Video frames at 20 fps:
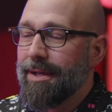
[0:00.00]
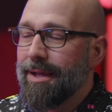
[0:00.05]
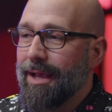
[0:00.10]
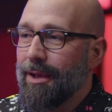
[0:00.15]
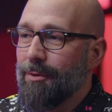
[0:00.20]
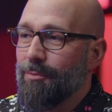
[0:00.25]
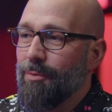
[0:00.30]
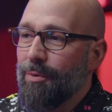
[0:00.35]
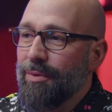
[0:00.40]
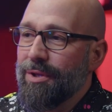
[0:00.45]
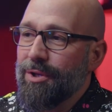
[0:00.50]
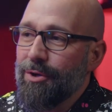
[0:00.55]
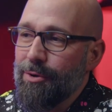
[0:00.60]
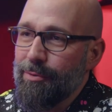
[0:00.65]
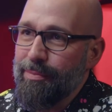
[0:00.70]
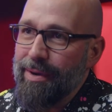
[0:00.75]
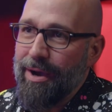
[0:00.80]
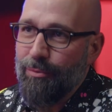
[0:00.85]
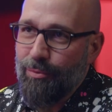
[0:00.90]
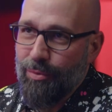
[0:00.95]
And what we know
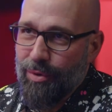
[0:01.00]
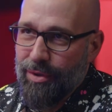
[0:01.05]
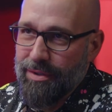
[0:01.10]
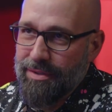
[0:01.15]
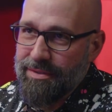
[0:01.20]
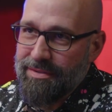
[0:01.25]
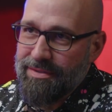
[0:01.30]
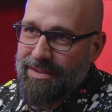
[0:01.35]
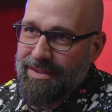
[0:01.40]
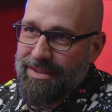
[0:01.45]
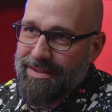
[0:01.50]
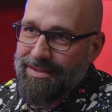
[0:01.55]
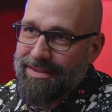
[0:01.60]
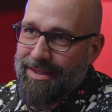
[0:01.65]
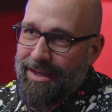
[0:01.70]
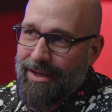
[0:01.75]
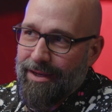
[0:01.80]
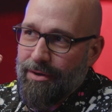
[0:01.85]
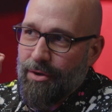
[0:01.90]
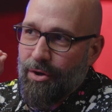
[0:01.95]
about words is
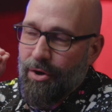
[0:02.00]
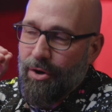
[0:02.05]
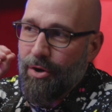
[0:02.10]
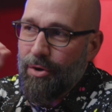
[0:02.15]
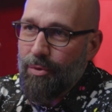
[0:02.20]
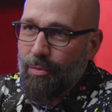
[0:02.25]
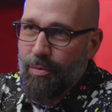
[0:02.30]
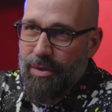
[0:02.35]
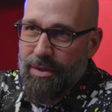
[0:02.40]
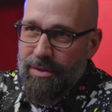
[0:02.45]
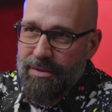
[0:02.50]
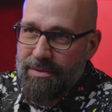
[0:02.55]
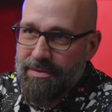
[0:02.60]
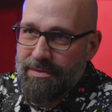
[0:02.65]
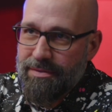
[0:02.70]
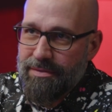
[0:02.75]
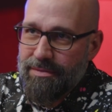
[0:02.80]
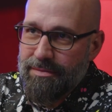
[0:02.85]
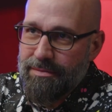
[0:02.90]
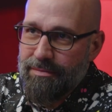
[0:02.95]
that our
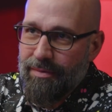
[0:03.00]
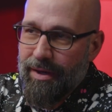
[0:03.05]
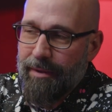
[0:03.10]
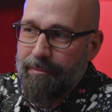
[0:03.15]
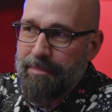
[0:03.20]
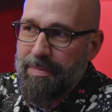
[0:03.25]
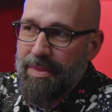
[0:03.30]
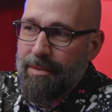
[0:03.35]
words, right,